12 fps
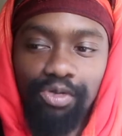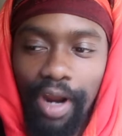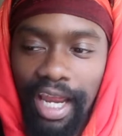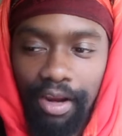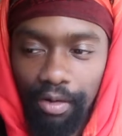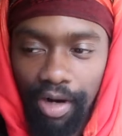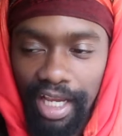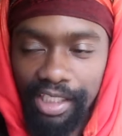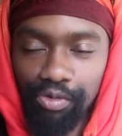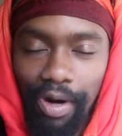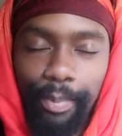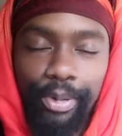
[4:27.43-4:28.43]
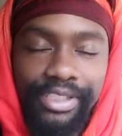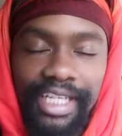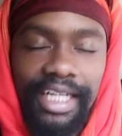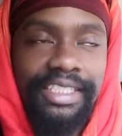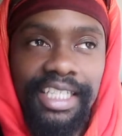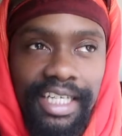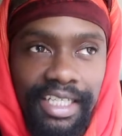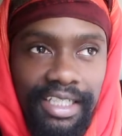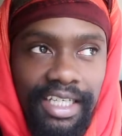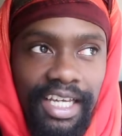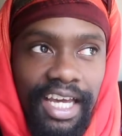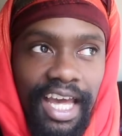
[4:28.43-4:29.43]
representing